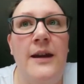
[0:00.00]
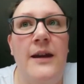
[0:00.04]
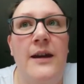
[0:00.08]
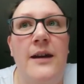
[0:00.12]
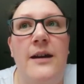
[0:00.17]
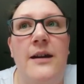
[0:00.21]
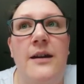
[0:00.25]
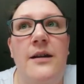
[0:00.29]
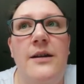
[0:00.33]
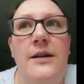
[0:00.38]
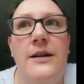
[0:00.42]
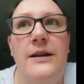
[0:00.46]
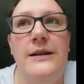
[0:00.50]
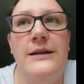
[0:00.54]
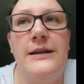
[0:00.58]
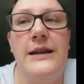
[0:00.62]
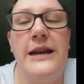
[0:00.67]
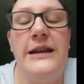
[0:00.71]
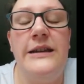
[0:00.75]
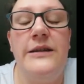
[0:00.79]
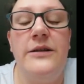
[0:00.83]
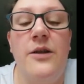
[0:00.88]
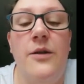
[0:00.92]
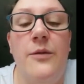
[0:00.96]

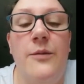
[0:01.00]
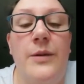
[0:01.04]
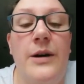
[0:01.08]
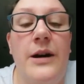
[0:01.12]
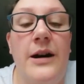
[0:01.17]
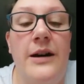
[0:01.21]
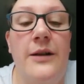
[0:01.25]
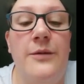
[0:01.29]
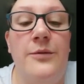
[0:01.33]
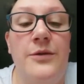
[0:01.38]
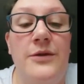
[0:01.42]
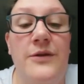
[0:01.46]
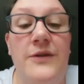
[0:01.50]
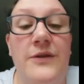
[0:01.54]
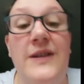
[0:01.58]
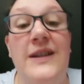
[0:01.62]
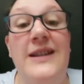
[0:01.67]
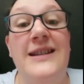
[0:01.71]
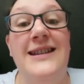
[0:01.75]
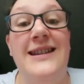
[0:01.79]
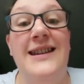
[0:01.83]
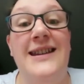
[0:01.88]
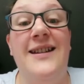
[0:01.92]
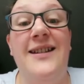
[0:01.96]
Days gone by, I would have
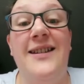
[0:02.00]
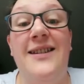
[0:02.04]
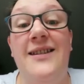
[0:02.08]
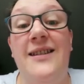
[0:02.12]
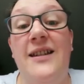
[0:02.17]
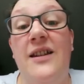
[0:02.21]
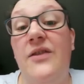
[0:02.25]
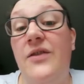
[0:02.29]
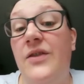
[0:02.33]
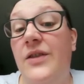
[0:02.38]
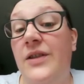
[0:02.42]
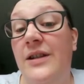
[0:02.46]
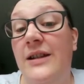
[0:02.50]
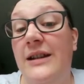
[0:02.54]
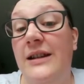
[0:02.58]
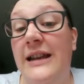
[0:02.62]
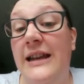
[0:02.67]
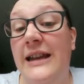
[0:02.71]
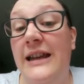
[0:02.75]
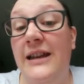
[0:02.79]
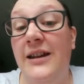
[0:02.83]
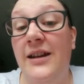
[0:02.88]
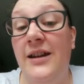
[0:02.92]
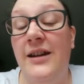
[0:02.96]
said yes, definitely.